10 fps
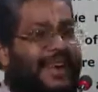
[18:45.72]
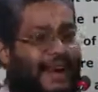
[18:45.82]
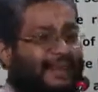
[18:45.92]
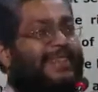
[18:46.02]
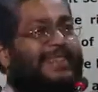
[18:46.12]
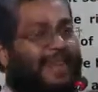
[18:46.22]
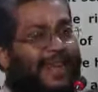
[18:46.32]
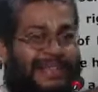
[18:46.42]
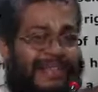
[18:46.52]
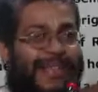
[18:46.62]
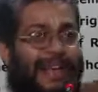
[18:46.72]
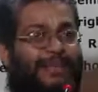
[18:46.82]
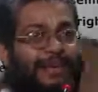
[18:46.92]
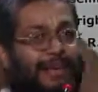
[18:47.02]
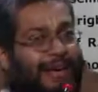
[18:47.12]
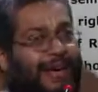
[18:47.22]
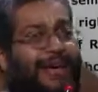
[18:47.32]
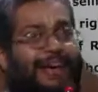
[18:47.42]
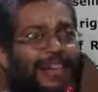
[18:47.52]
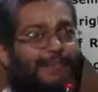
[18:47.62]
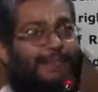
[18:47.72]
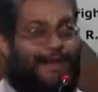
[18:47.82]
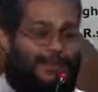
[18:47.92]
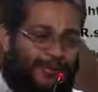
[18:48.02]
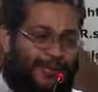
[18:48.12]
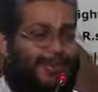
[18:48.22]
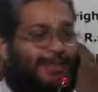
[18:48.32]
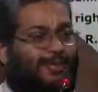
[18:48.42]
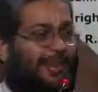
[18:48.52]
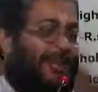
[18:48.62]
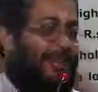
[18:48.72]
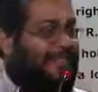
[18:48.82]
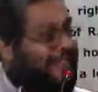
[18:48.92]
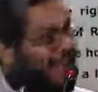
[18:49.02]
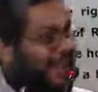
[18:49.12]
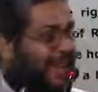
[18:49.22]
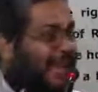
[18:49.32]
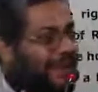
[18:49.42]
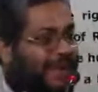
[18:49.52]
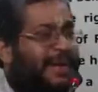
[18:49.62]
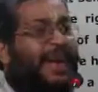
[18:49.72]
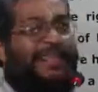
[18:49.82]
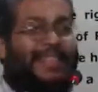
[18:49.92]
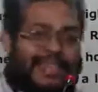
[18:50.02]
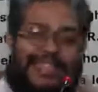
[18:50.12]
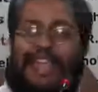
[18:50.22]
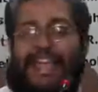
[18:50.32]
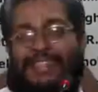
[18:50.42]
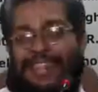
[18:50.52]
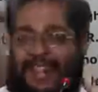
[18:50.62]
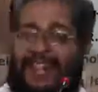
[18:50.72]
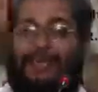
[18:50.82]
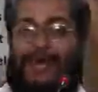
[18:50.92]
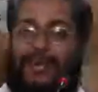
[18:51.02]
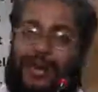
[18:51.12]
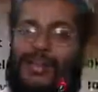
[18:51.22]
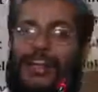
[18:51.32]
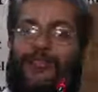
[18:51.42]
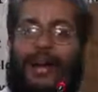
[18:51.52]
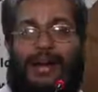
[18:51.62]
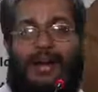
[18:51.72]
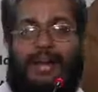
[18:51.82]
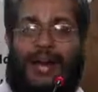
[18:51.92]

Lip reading: I am just saying extreme. All respect to those who taught us earlier, but at that stage, like that only one can what?